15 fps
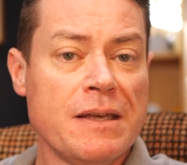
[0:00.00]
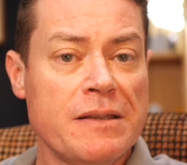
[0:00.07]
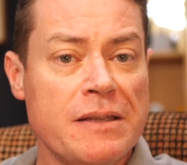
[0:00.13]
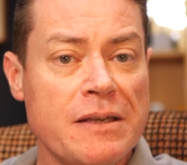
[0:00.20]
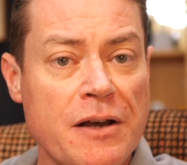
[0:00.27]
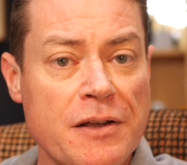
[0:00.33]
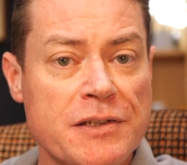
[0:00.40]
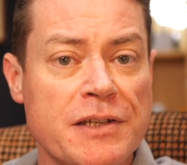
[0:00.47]

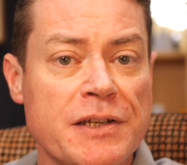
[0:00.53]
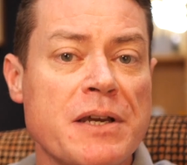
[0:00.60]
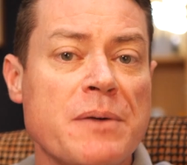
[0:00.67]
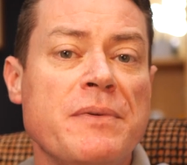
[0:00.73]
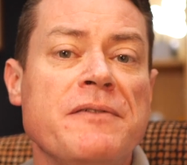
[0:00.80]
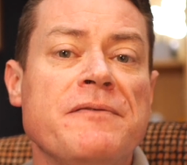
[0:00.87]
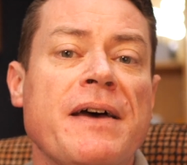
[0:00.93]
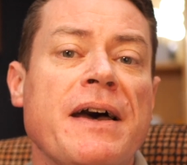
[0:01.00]
The answer can
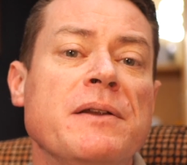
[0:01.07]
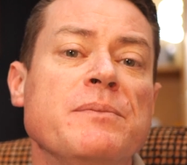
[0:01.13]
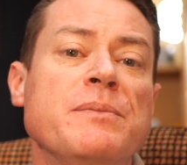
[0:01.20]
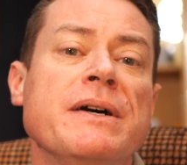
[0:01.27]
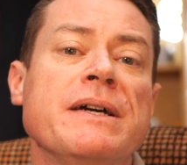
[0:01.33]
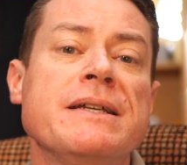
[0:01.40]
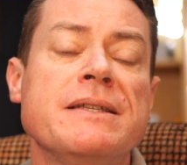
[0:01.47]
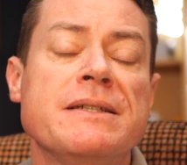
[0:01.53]
be found
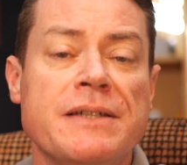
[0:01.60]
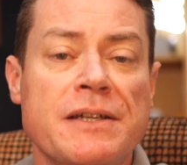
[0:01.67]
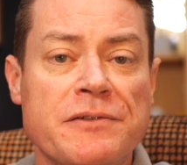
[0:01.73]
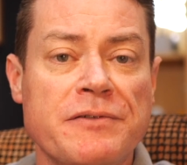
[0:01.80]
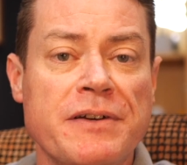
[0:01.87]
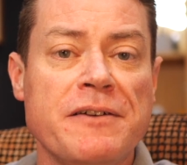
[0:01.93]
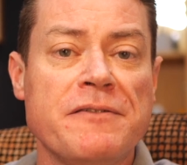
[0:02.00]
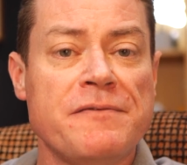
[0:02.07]
by
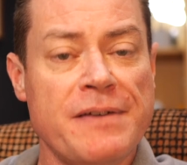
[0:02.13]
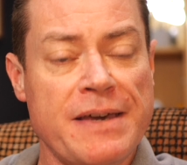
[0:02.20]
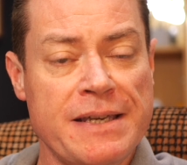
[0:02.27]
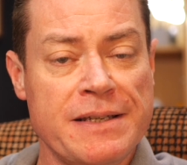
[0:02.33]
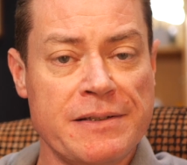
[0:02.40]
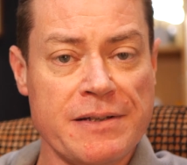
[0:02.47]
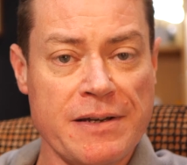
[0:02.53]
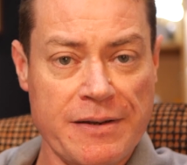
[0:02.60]
considering
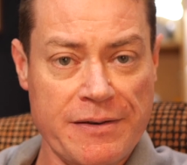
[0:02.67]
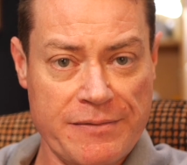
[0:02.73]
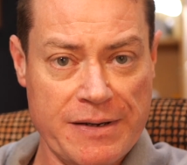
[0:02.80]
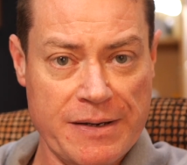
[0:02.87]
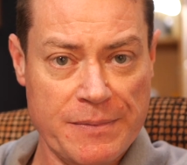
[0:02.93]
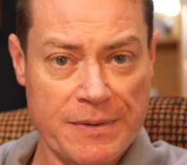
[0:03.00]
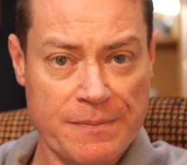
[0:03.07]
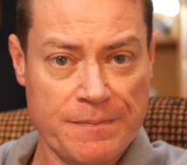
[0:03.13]
phase
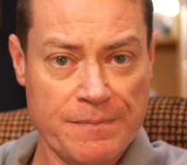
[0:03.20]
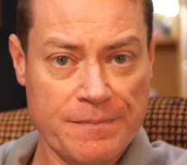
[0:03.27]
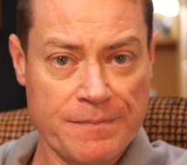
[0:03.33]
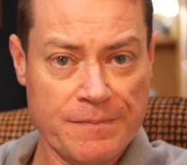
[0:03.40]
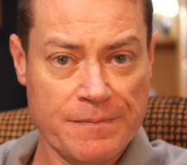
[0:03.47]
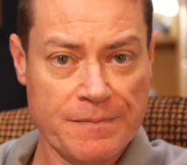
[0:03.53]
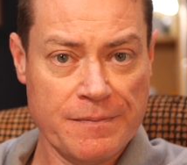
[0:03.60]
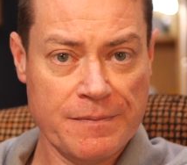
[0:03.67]
diagrams.
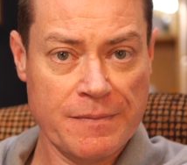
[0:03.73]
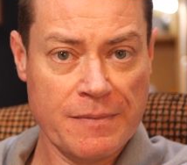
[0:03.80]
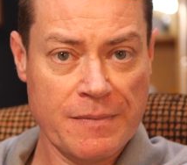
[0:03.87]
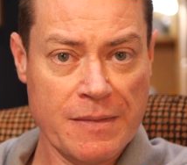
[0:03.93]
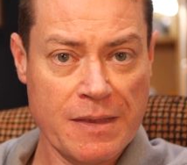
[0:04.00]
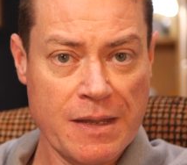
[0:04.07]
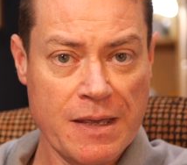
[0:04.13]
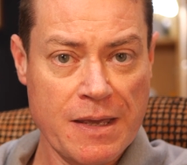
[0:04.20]

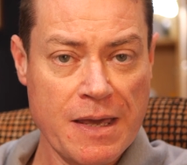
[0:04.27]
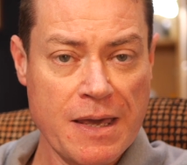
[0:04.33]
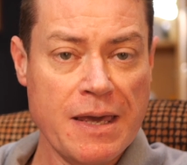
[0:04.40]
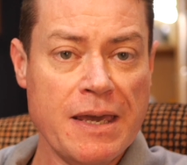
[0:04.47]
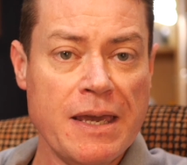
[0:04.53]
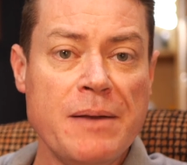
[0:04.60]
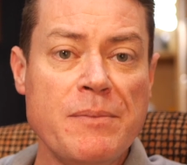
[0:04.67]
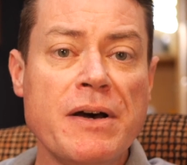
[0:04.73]

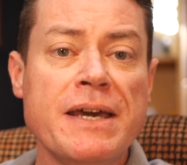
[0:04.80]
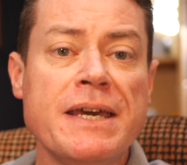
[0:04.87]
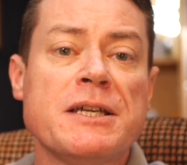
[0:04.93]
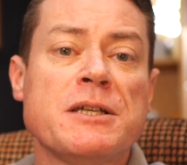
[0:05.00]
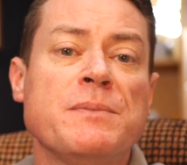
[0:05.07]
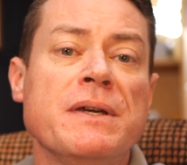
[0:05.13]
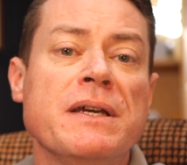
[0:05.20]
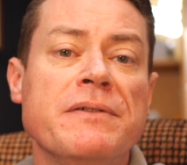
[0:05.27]
In my
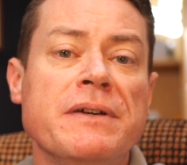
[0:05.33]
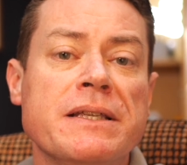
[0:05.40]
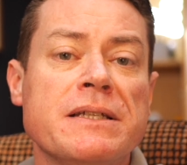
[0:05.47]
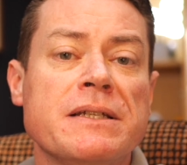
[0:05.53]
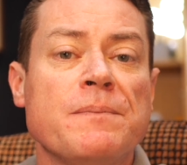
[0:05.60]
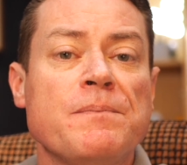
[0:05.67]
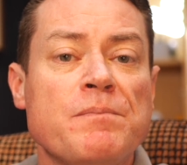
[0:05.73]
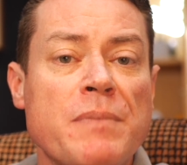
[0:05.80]

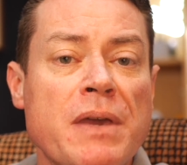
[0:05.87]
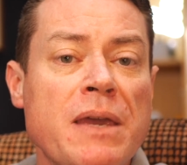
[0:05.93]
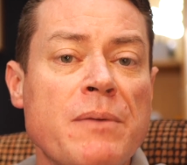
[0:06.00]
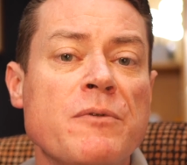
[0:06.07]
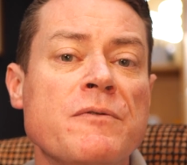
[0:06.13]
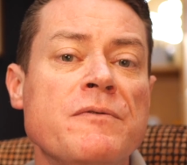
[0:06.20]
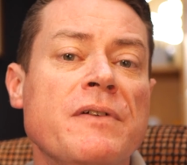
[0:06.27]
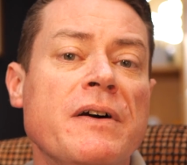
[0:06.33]
experience,
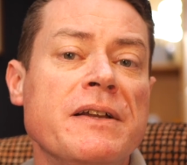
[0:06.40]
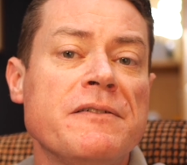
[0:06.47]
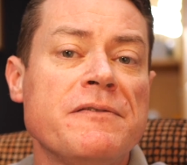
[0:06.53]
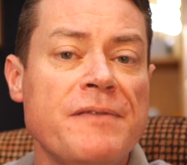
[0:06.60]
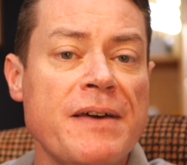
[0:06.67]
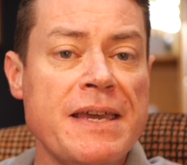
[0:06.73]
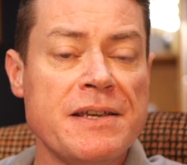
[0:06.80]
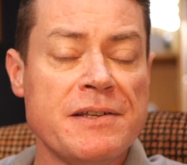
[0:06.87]
people find
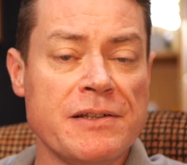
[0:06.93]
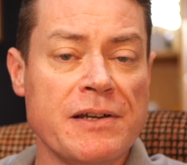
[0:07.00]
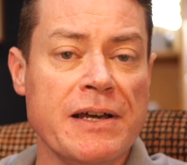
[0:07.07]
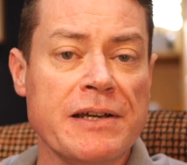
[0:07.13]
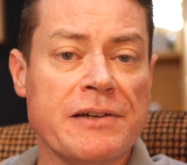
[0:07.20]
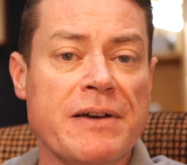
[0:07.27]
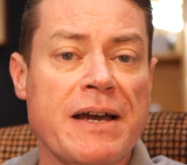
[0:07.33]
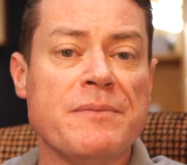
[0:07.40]
phase
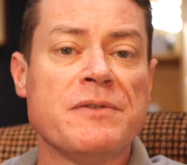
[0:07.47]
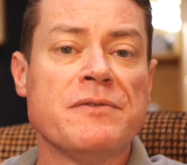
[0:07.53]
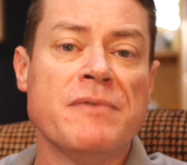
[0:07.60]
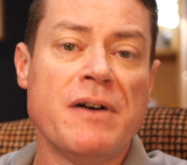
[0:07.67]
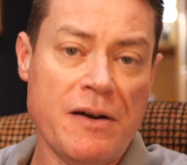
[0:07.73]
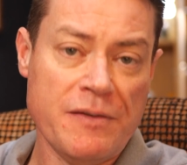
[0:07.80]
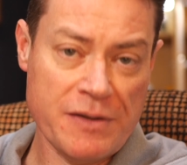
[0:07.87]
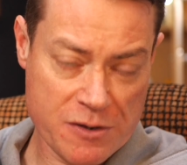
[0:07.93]
diagrams
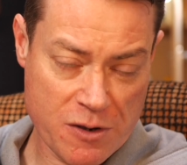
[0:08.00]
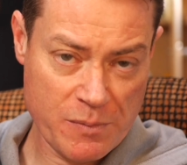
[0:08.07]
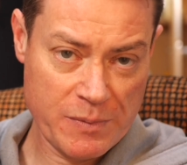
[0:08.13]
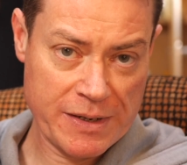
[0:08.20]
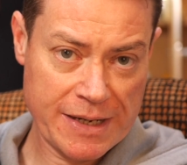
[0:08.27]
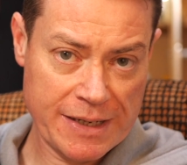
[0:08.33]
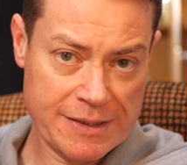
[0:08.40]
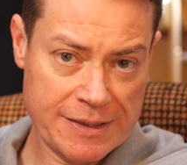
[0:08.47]
rather
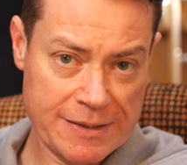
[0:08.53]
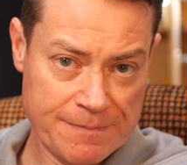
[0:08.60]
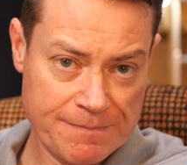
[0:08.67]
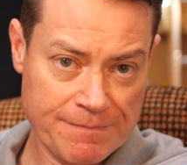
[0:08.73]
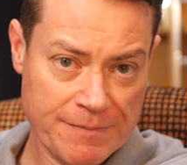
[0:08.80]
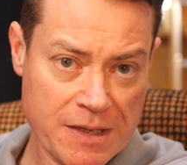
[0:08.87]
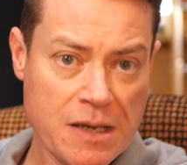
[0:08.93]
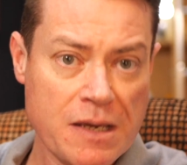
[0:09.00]
complicated.
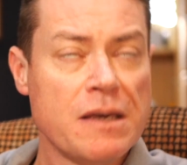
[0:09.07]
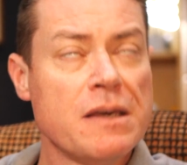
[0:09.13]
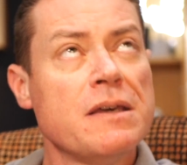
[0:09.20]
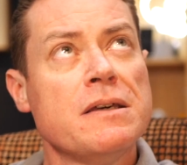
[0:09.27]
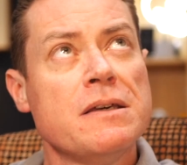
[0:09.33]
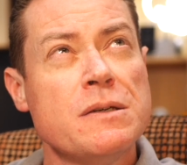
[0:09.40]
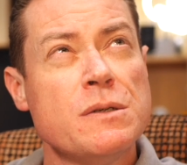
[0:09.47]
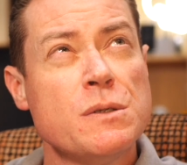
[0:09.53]

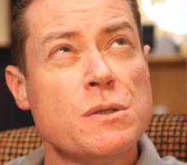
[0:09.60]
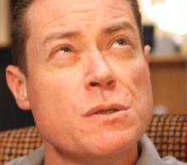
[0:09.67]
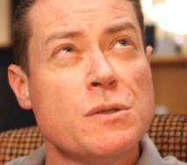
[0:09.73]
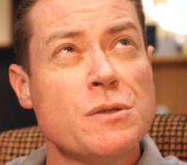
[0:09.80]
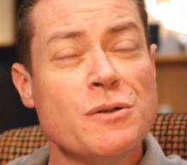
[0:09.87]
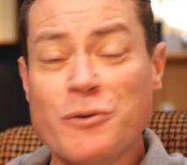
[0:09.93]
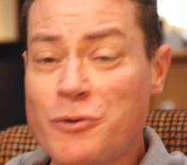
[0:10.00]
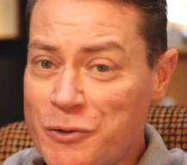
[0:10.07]

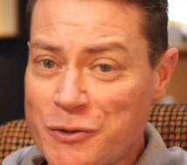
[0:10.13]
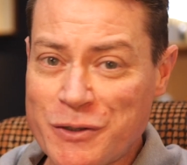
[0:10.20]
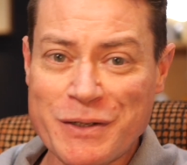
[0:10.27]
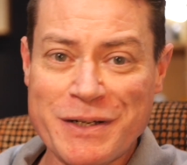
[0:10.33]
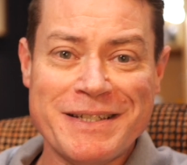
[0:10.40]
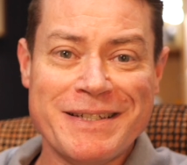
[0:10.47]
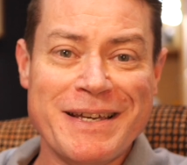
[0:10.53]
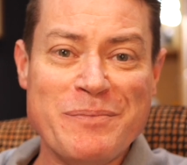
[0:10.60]
Or should
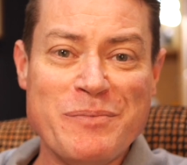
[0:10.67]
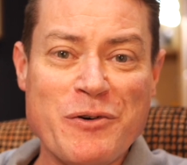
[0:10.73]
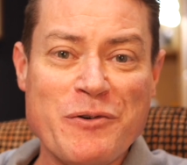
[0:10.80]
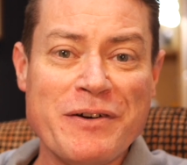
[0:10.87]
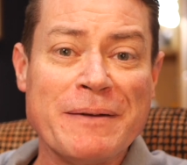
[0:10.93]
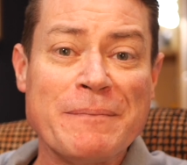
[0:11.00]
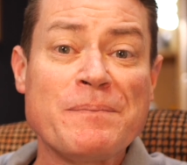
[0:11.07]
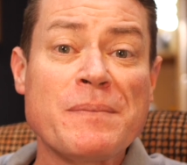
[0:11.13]
I say
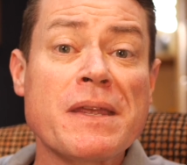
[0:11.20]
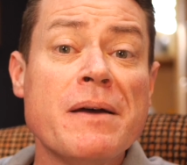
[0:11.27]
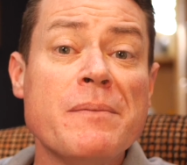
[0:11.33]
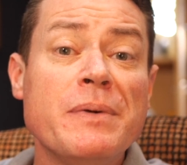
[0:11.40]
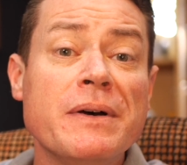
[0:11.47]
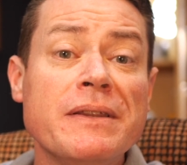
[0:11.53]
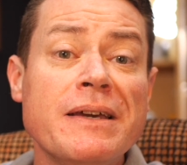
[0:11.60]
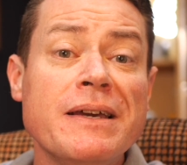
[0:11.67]
boring?
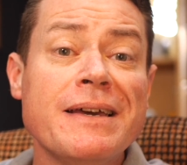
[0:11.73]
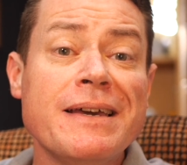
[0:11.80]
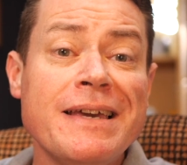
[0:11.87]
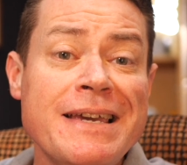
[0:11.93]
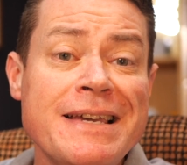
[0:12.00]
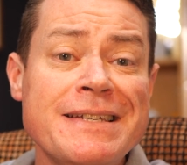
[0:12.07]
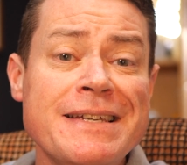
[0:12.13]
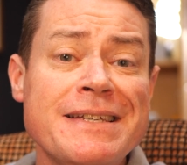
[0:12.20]
But they are
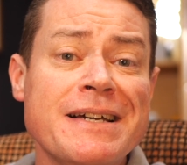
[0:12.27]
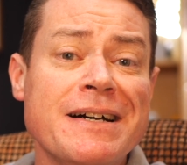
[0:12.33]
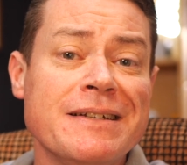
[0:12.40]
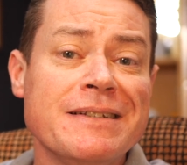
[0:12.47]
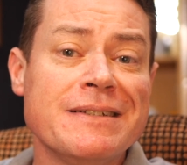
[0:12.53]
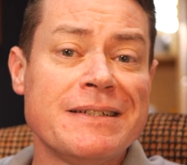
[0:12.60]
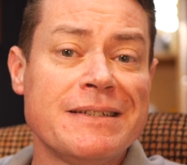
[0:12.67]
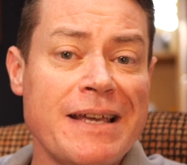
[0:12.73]
easy to
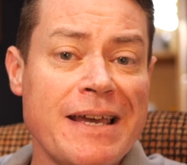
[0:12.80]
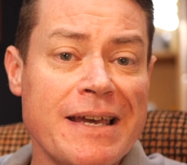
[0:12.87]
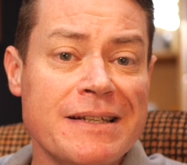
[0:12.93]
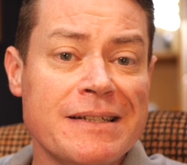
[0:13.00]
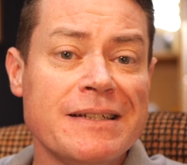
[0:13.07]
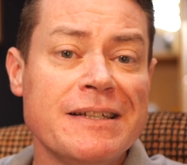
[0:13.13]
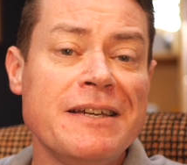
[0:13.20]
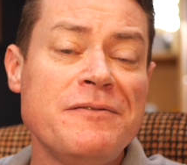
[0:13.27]

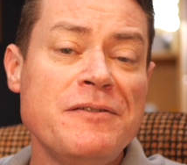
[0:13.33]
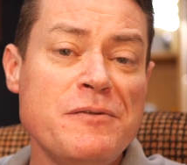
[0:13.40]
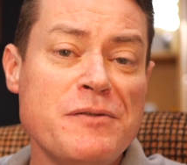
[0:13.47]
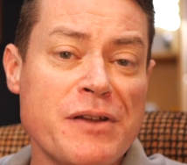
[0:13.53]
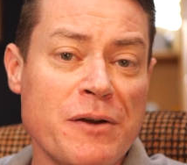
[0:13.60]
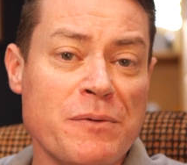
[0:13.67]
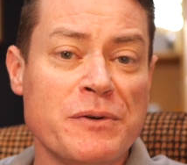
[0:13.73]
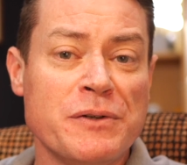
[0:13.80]
understand if you
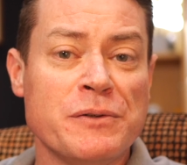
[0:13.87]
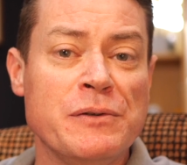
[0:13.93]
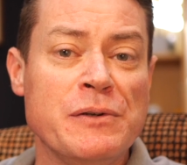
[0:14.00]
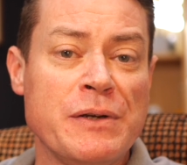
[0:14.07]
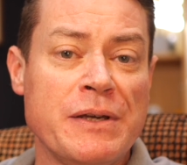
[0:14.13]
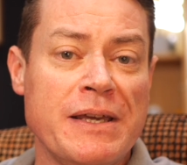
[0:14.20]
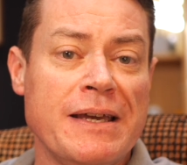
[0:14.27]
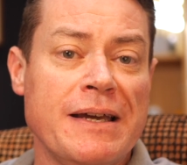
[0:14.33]
know what you're
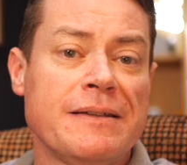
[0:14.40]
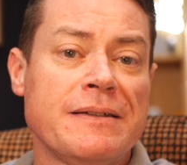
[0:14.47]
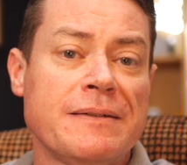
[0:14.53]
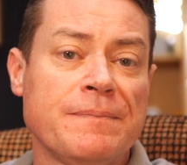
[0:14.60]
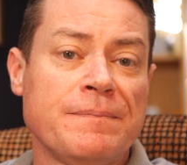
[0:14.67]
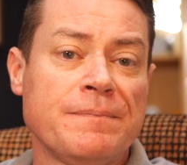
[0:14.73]
looking at.